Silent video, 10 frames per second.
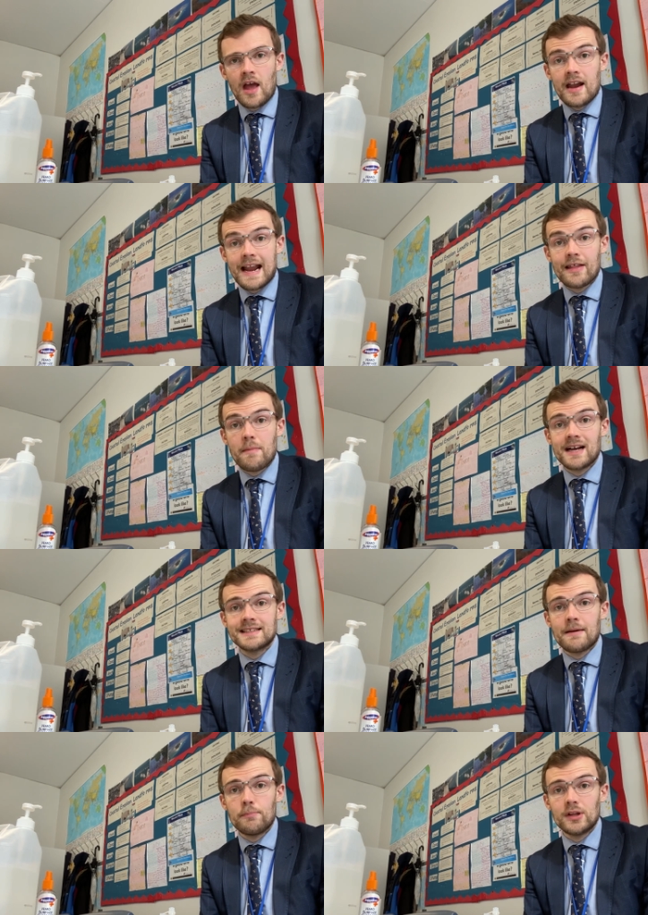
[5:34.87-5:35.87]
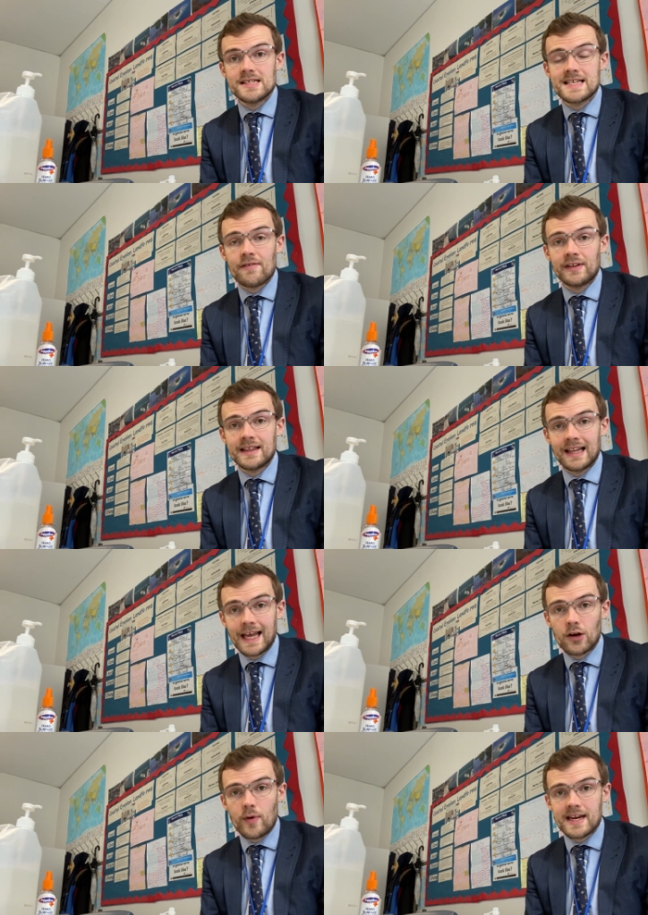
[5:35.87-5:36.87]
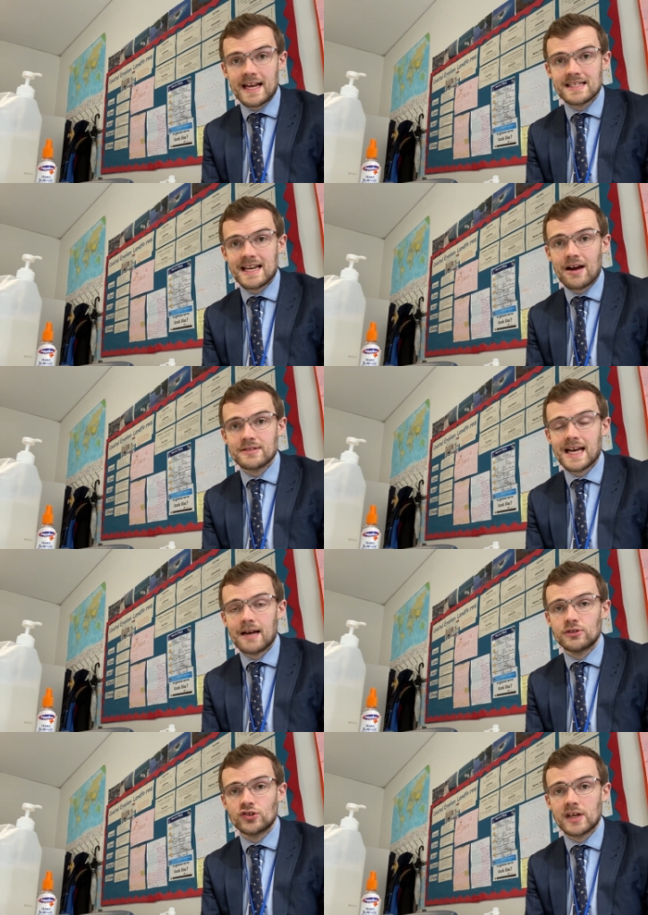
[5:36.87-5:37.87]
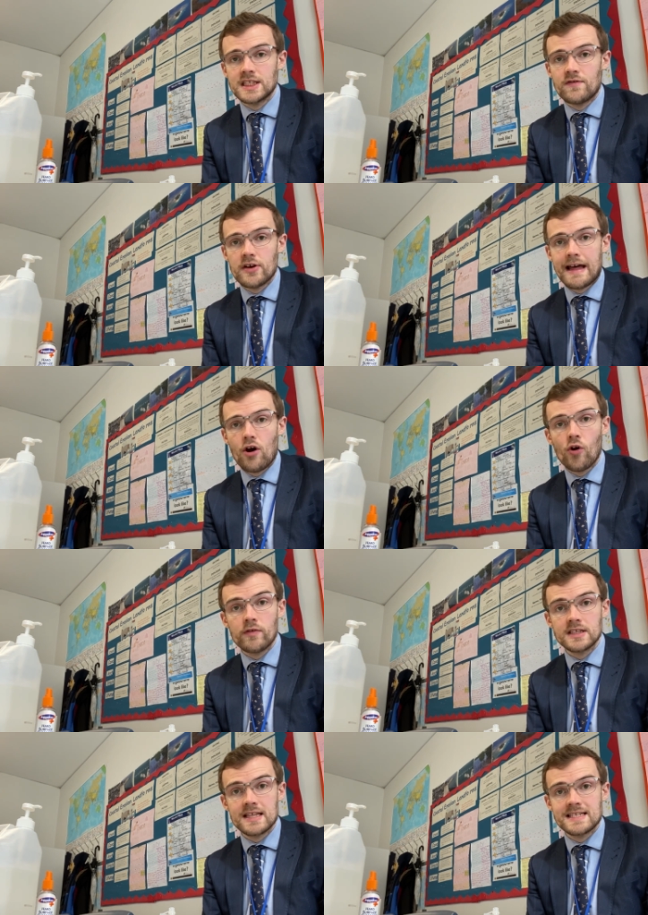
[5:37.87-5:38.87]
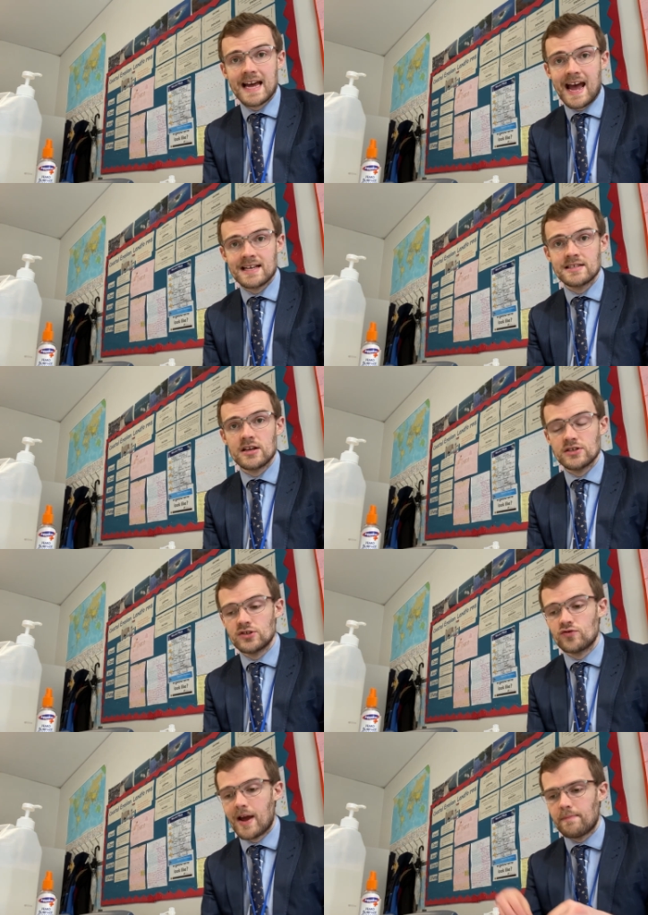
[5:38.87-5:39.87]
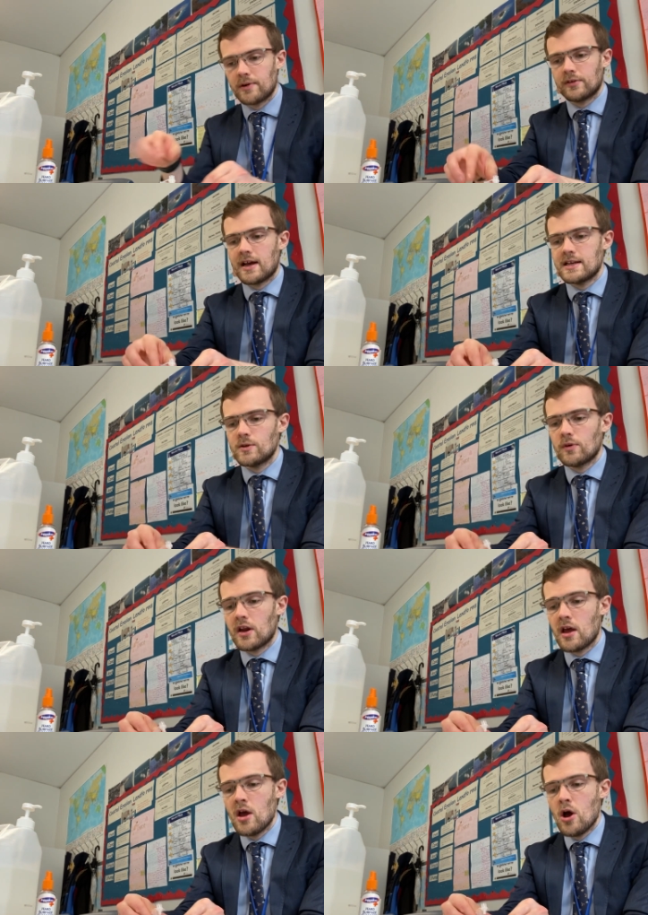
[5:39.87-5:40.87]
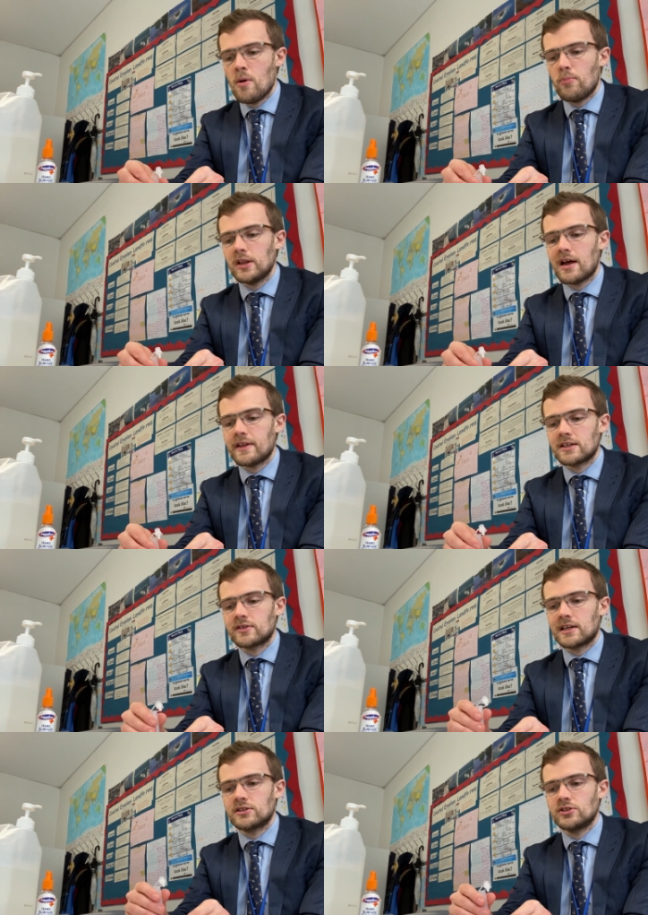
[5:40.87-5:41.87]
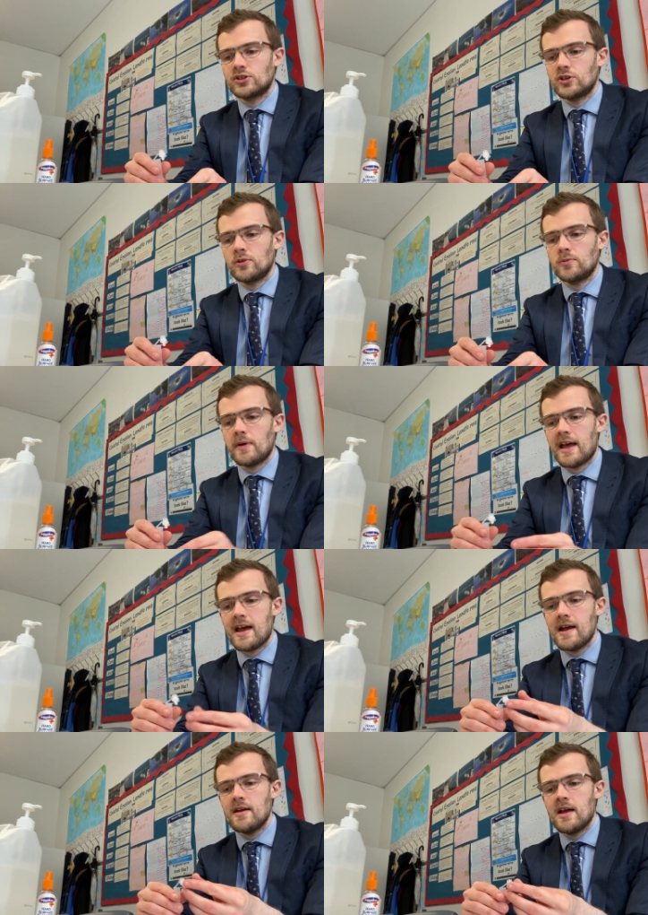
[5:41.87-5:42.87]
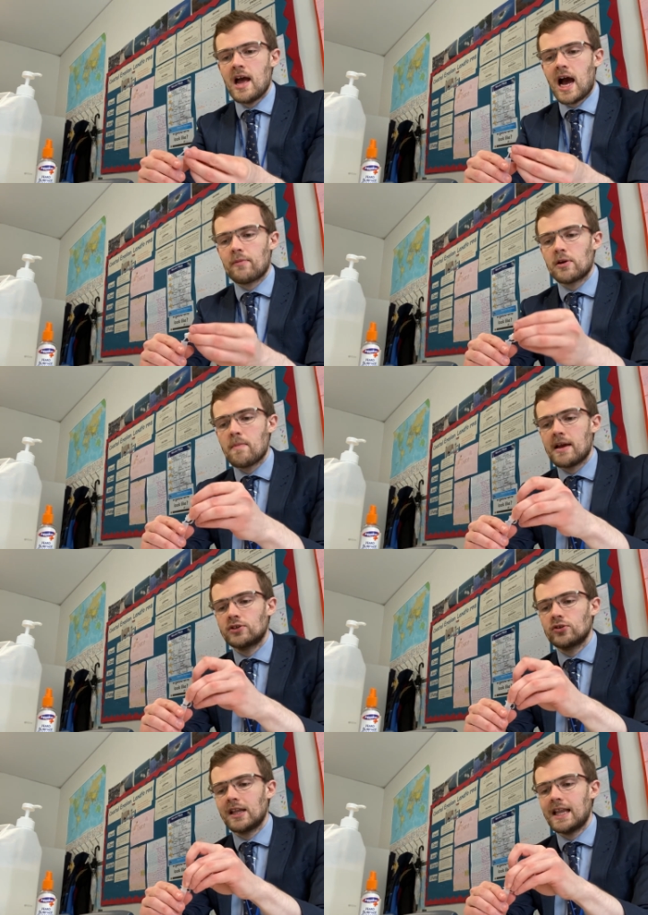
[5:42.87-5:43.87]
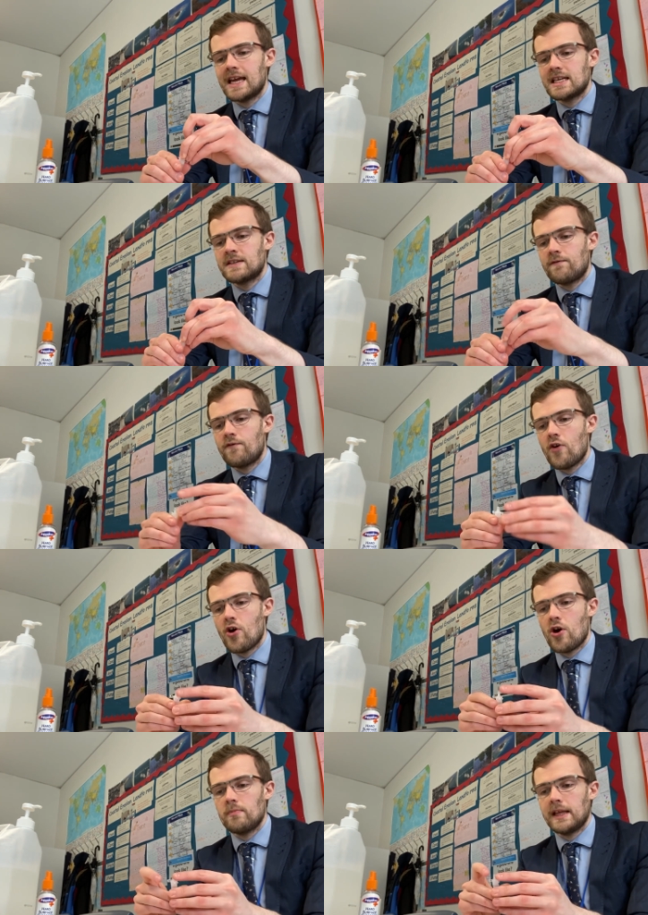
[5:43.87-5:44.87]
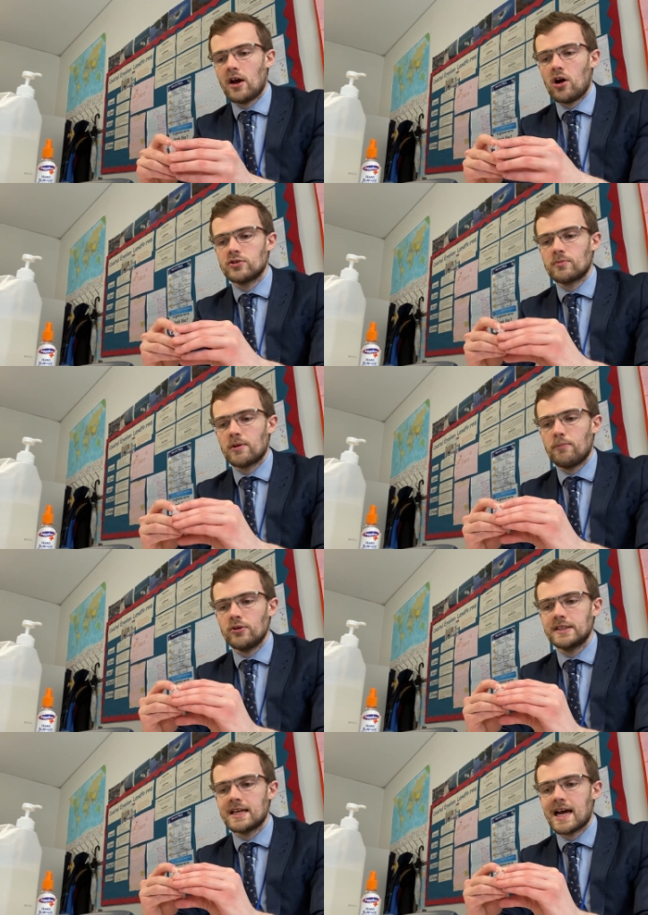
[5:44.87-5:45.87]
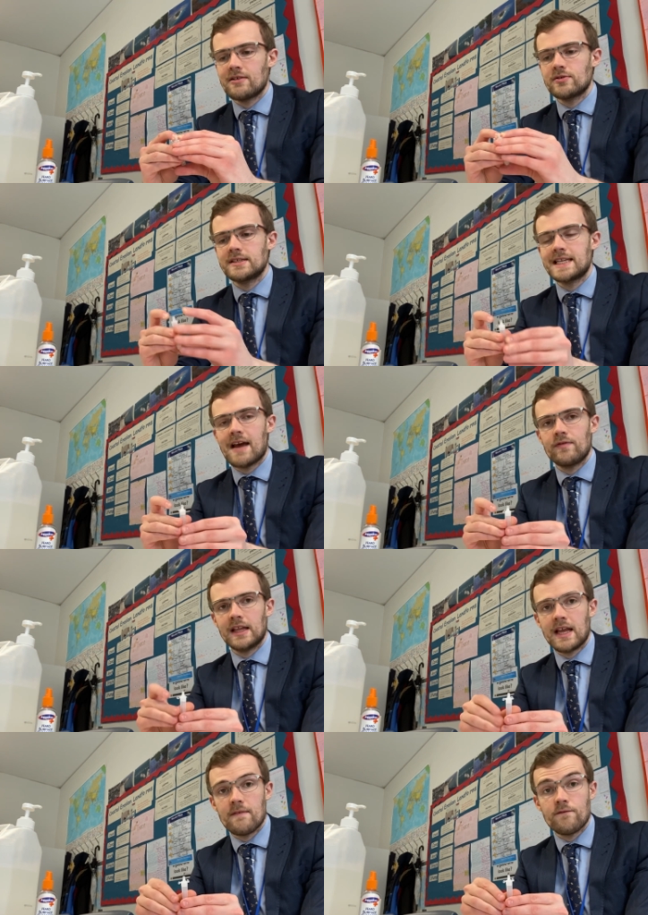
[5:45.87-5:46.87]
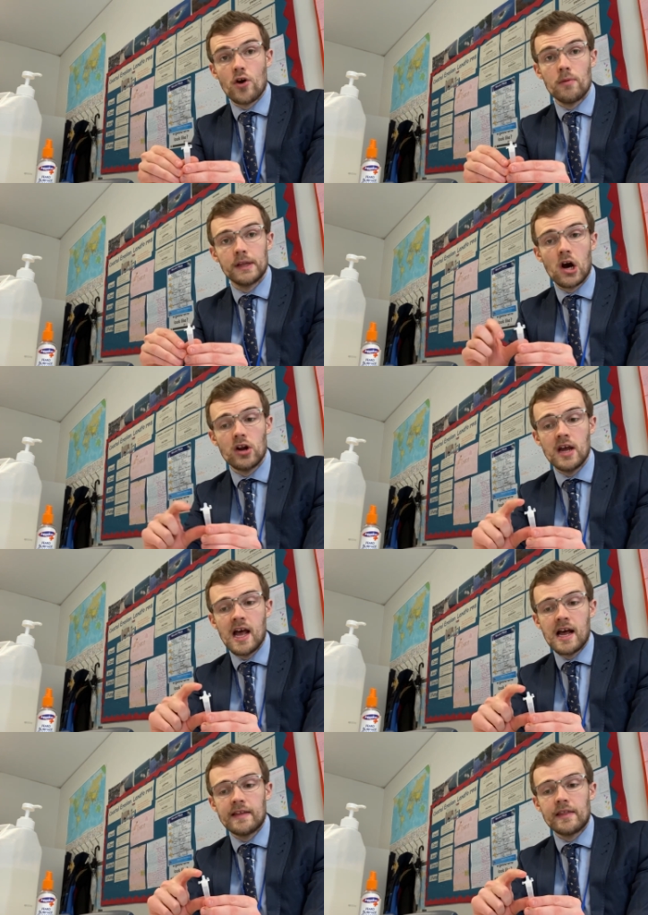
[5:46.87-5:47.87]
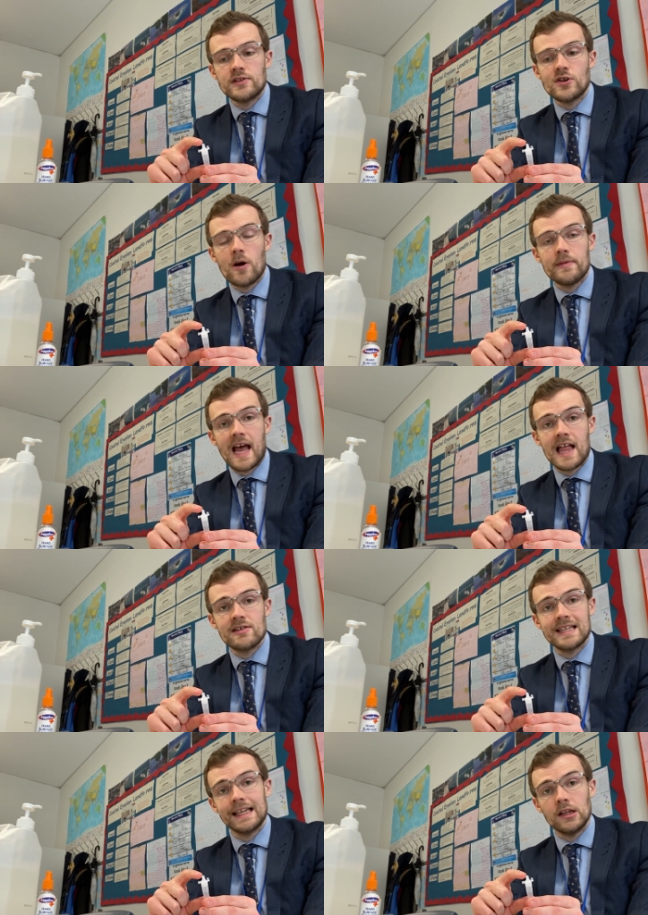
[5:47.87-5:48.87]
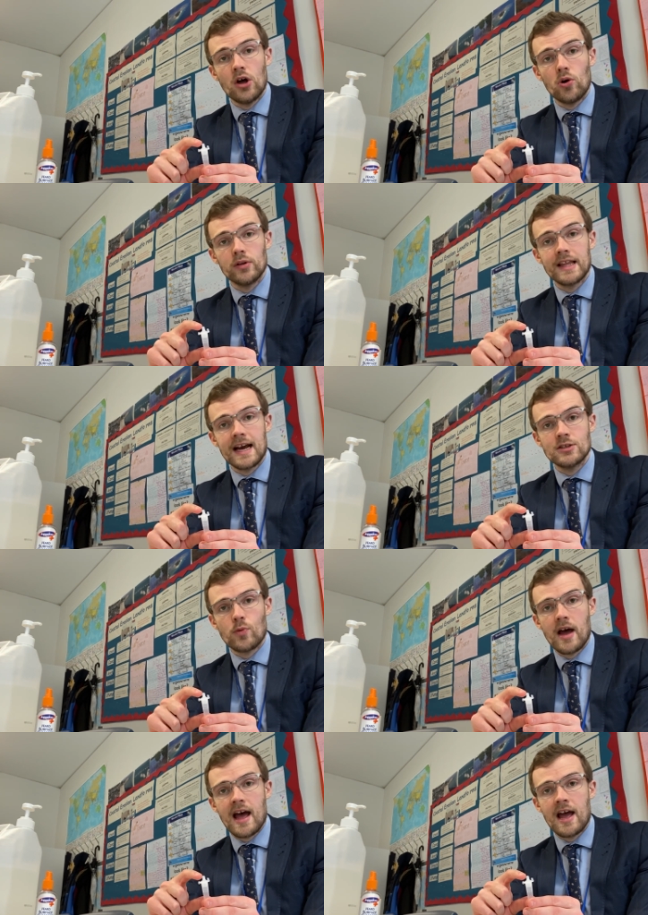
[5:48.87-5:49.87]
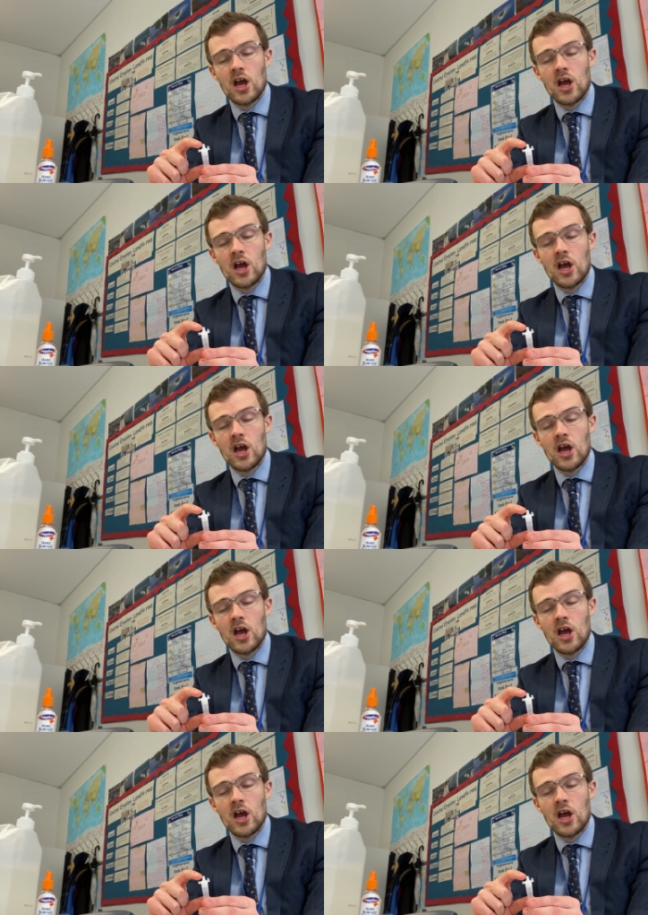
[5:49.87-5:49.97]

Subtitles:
Now that my sample is definitely in the liquid, it's now time to transfer that over to the test strip. Okay, so I'm going to pull out the extraction tube here. I'm going to make sure the lid is firmly on. So I'm going to push that down so it's definitely firmly on. And then the top there's a little hole. That is where